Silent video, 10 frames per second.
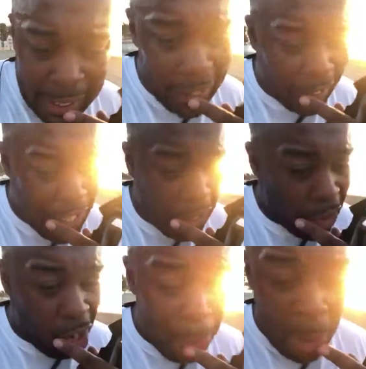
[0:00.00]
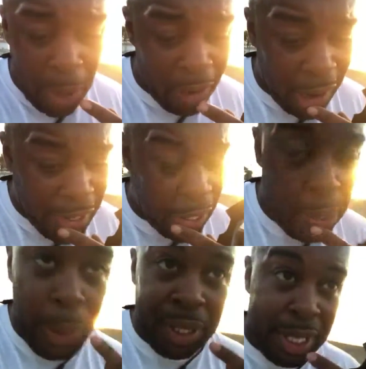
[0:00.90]
So long as you've got the right people around you
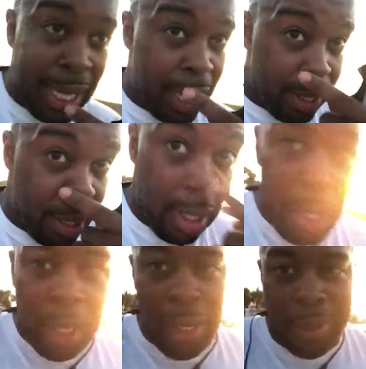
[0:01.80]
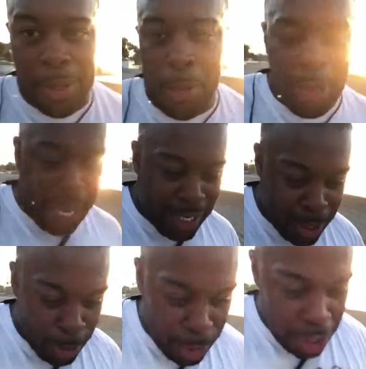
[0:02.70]
who understand, you know, your plans
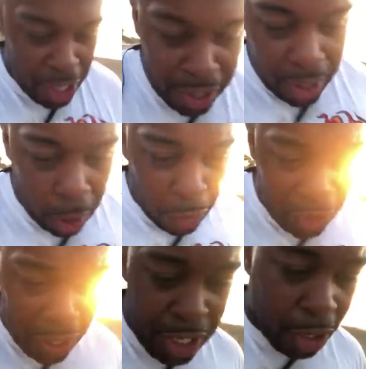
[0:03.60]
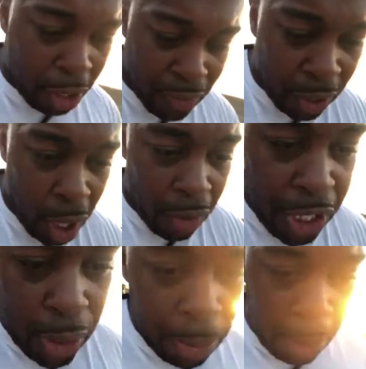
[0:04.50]
and your journey, then hopefully they should kind of
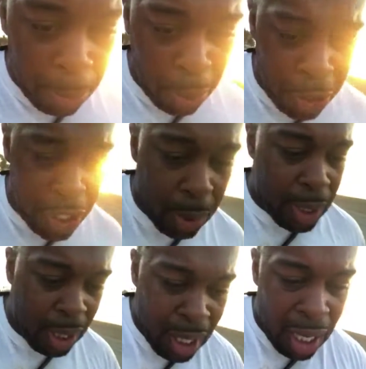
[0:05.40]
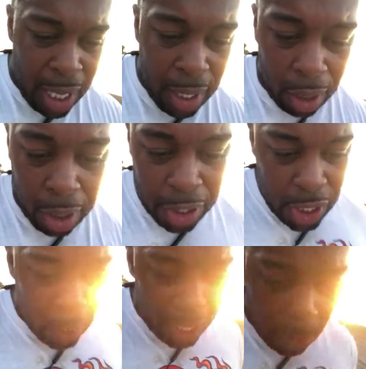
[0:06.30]
encourage you and push you and not kind of
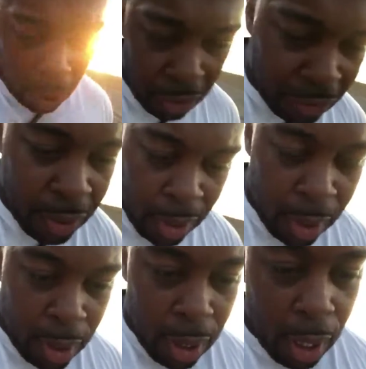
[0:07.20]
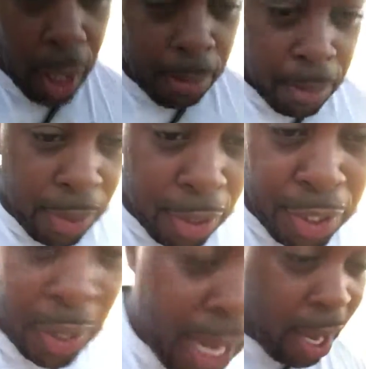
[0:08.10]
sway you off.
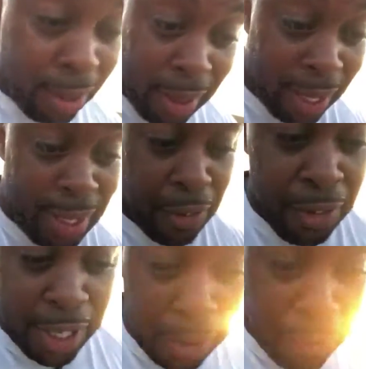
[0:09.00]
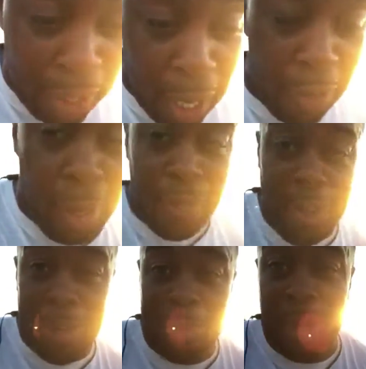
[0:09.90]
So yeah, that's definitely something that I've kind of
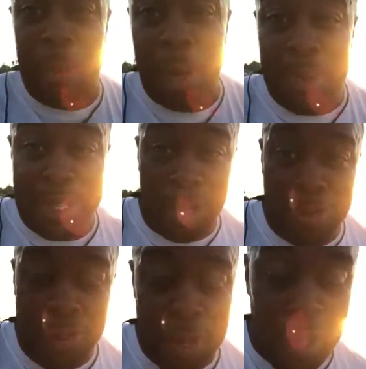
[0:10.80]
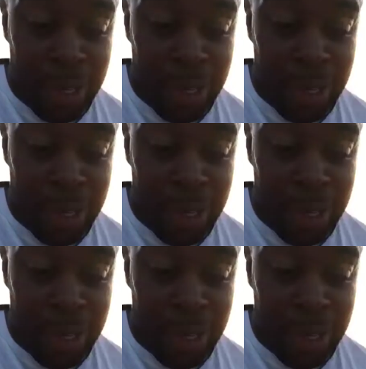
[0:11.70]
learned about myself.